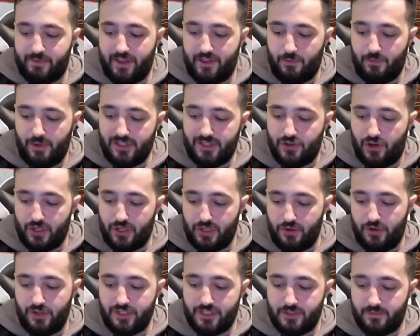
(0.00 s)
the 1 Totally
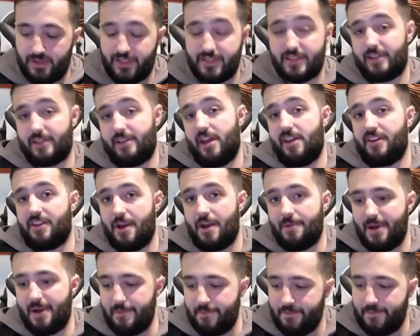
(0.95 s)
Awesome because it can come
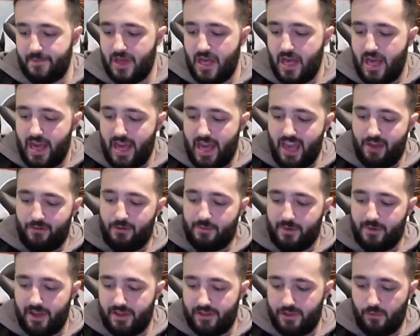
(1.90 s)
up, and we
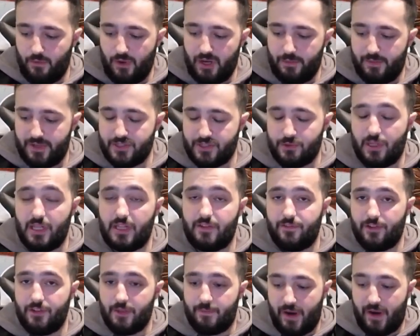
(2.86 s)
play the 1 Abyss Dweller
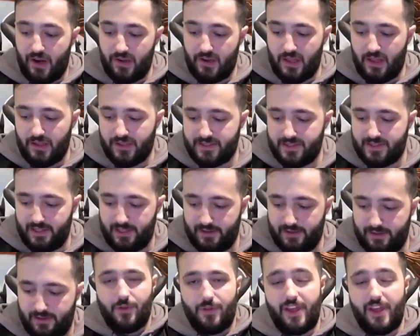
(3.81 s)
for the Parallel Exceed.